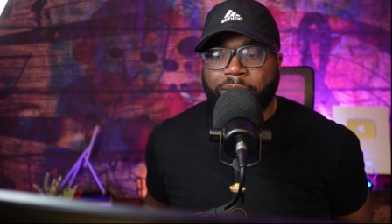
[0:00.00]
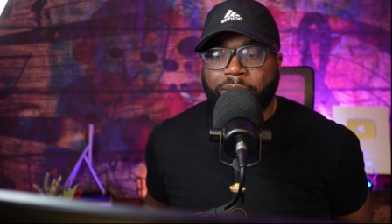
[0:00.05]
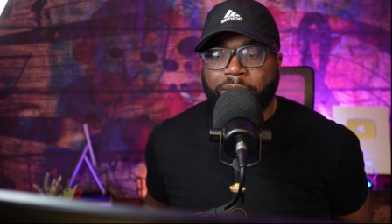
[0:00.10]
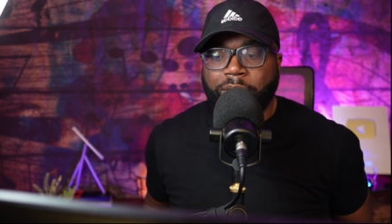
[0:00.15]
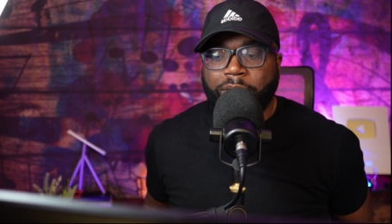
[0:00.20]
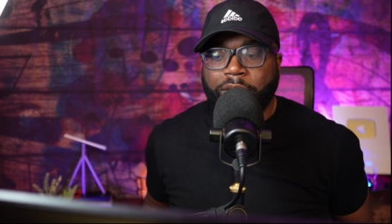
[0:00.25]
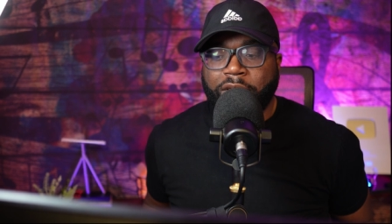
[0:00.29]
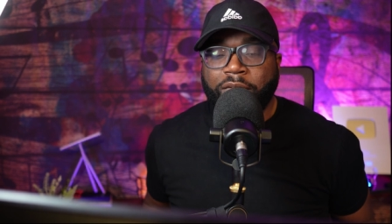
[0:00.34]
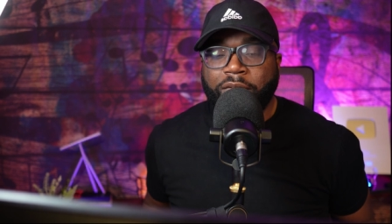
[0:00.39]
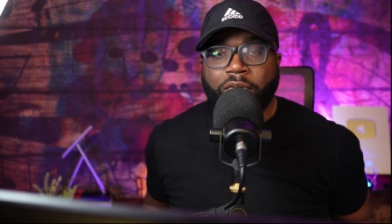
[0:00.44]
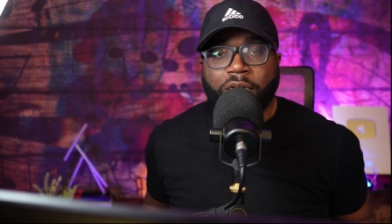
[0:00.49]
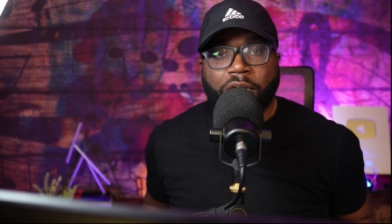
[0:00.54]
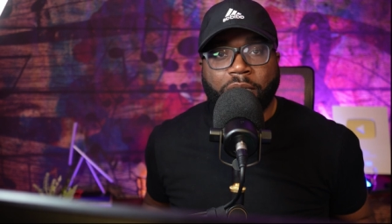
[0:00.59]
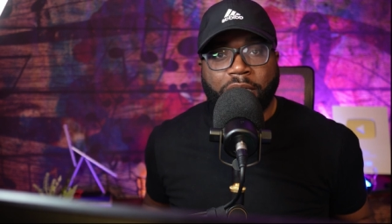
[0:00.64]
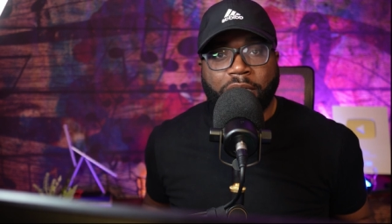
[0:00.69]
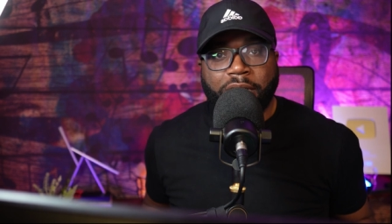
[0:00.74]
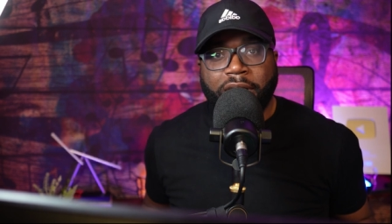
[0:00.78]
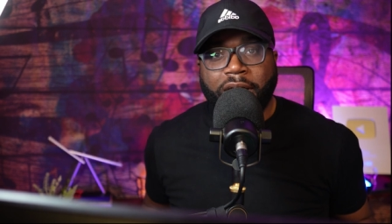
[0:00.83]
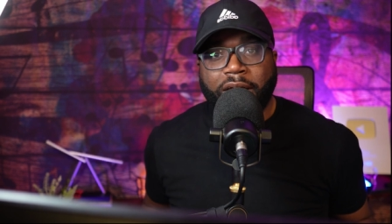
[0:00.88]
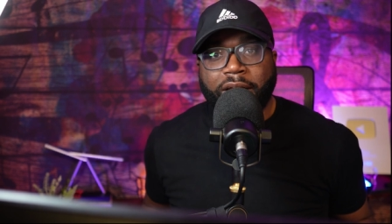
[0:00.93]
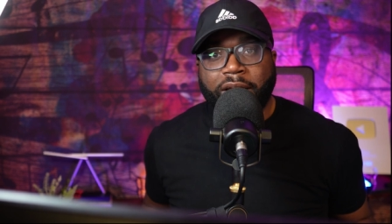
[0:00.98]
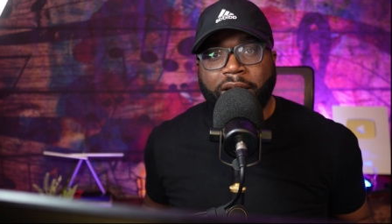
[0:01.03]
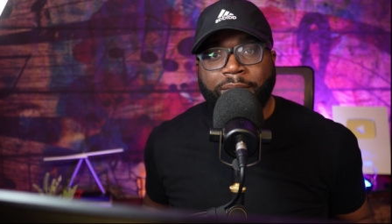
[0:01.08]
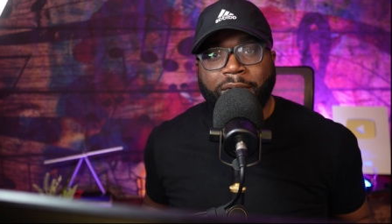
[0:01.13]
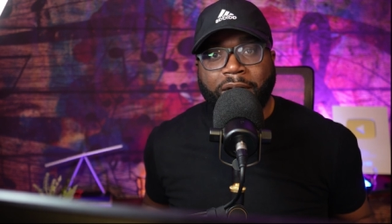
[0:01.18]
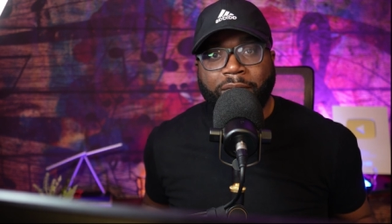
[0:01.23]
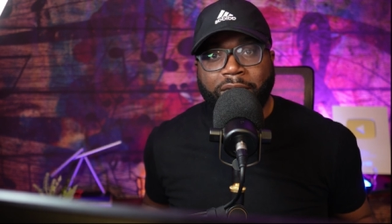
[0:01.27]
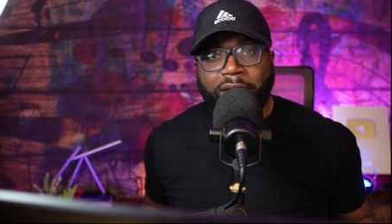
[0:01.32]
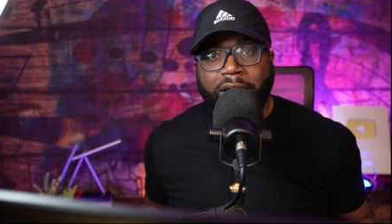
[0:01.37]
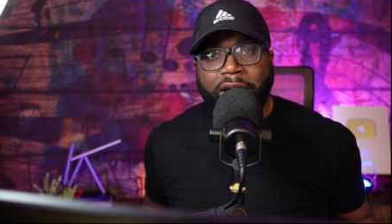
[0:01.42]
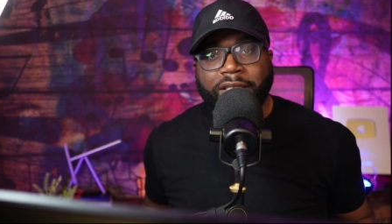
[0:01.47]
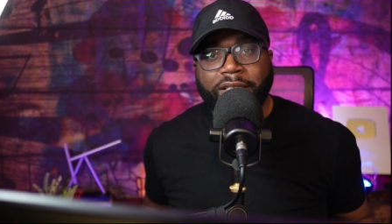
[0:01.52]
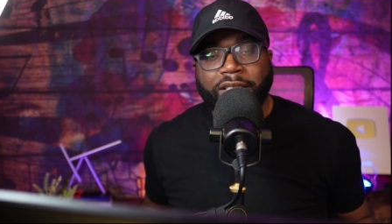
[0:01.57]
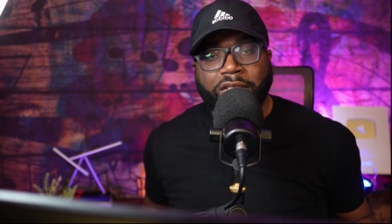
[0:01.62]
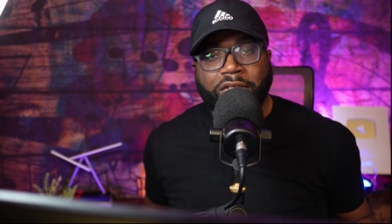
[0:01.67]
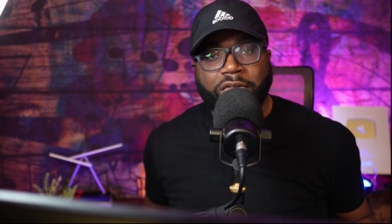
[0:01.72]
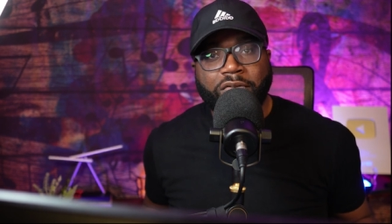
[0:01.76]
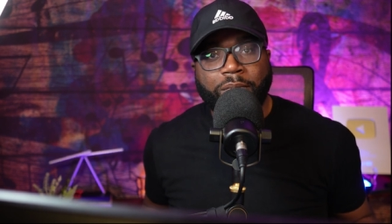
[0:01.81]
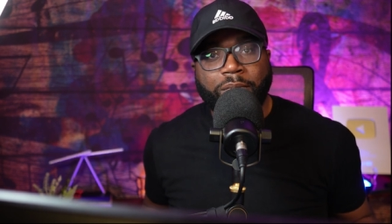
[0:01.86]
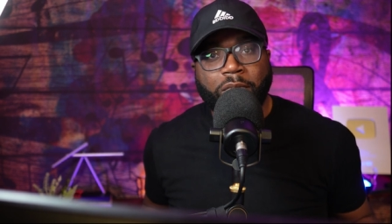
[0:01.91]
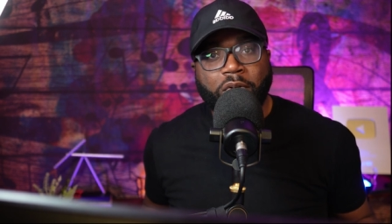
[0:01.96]
even though we're not, I'm not reacting
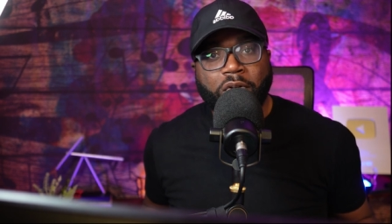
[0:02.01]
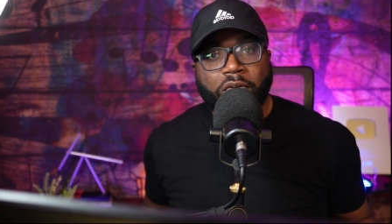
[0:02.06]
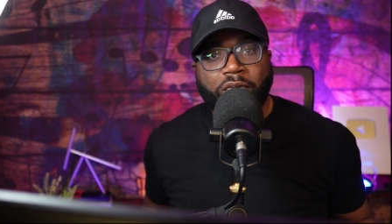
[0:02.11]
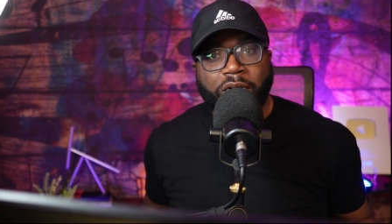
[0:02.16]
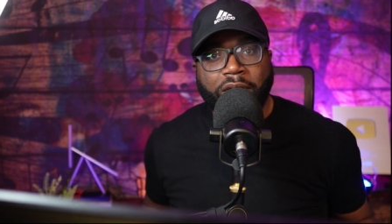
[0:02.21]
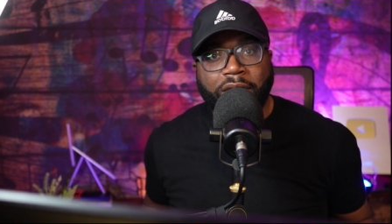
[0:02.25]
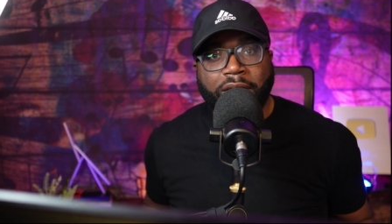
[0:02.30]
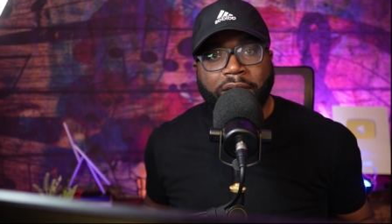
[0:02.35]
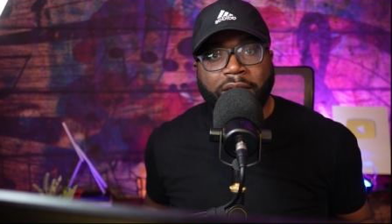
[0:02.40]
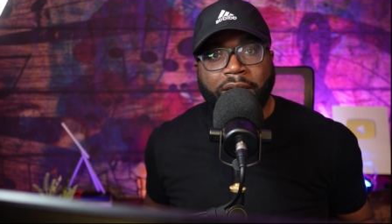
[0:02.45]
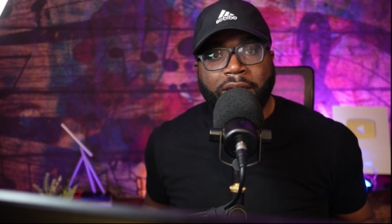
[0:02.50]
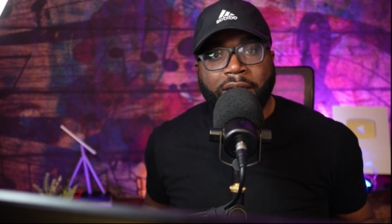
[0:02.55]
to a movie.